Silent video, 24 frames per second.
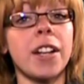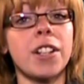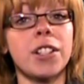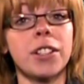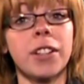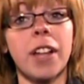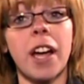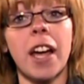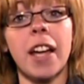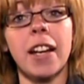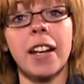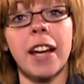
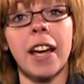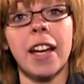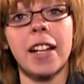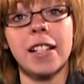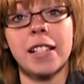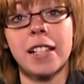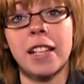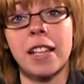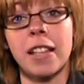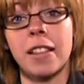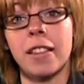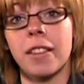July
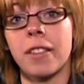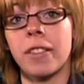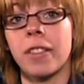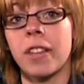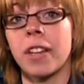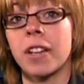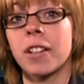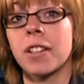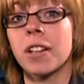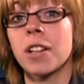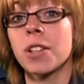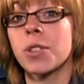19th,
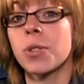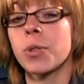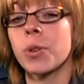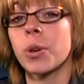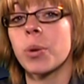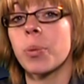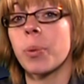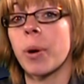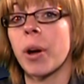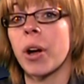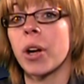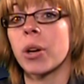the
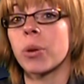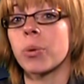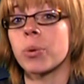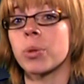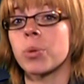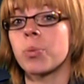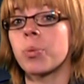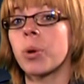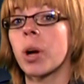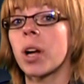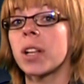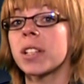industrial park
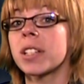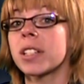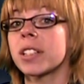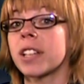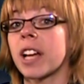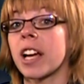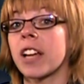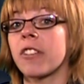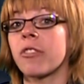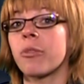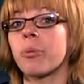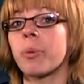was brought to
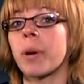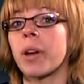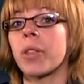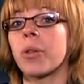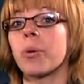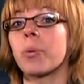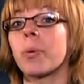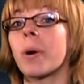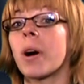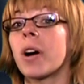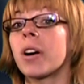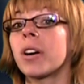life by
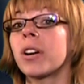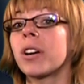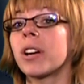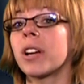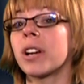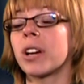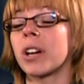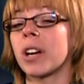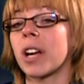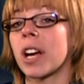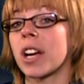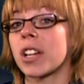the Walker
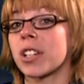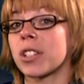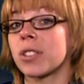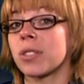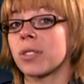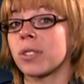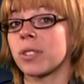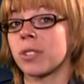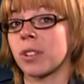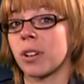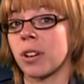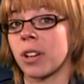
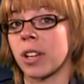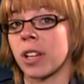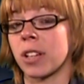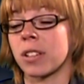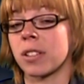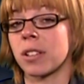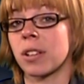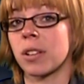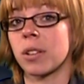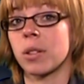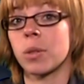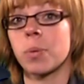International
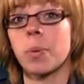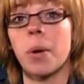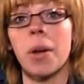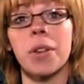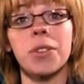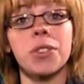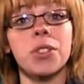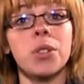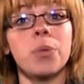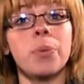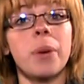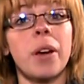Circus,
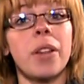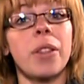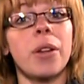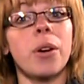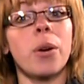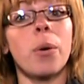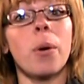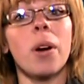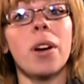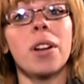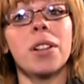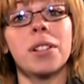sponsored by the
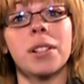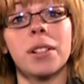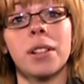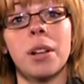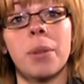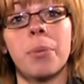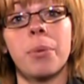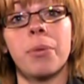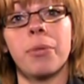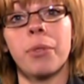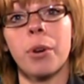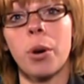Kiwanis
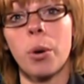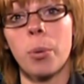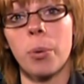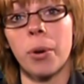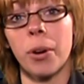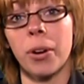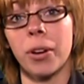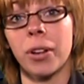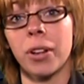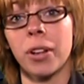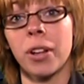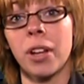Club of
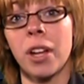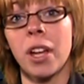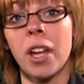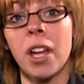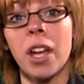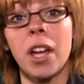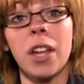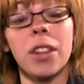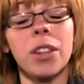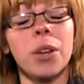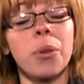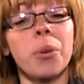Colebrook.
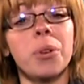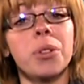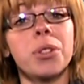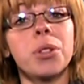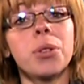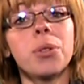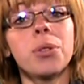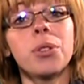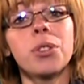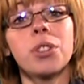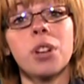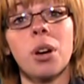There were
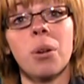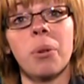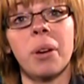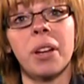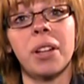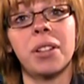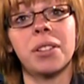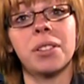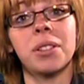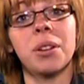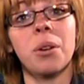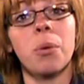two
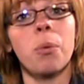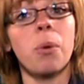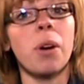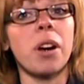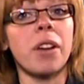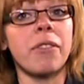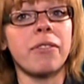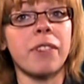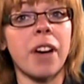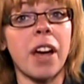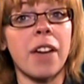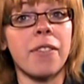showings, one
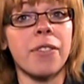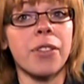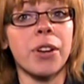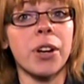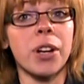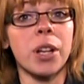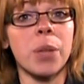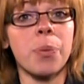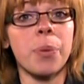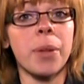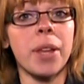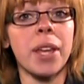at
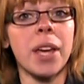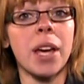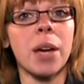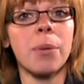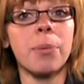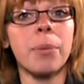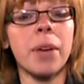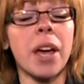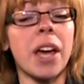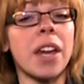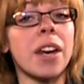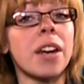5:30
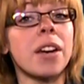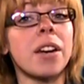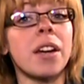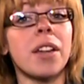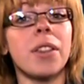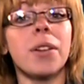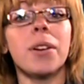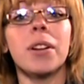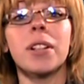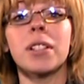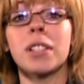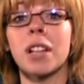p.m. and
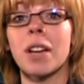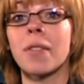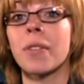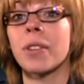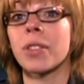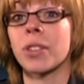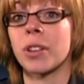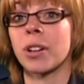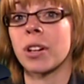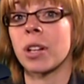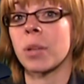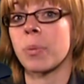another at
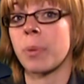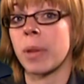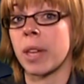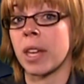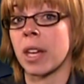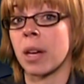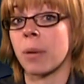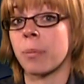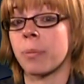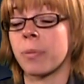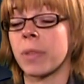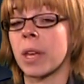7:30
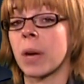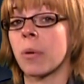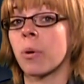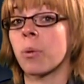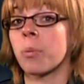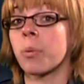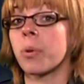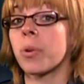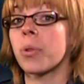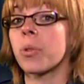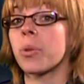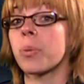p.m. that were
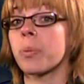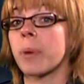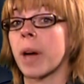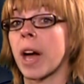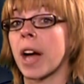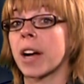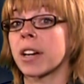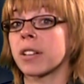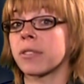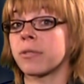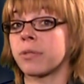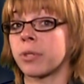both
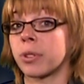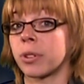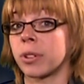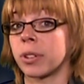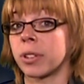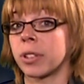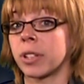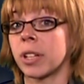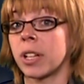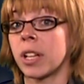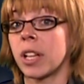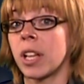packed
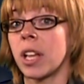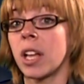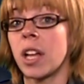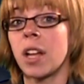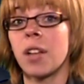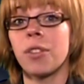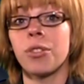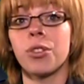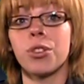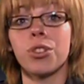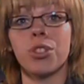full. The